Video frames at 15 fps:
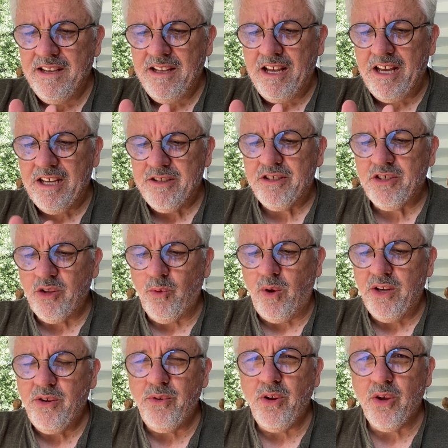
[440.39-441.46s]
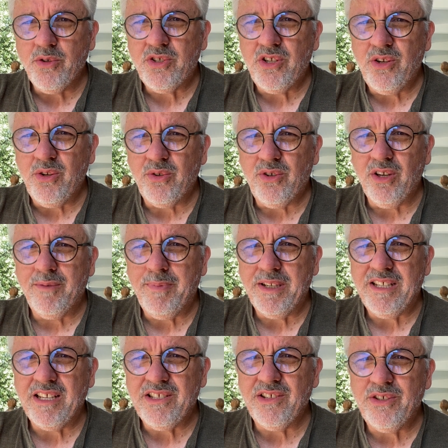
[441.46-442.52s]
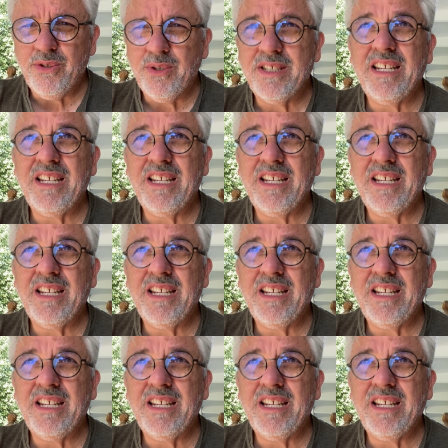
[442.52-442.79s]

to the one who knows to do good but doesn't do it,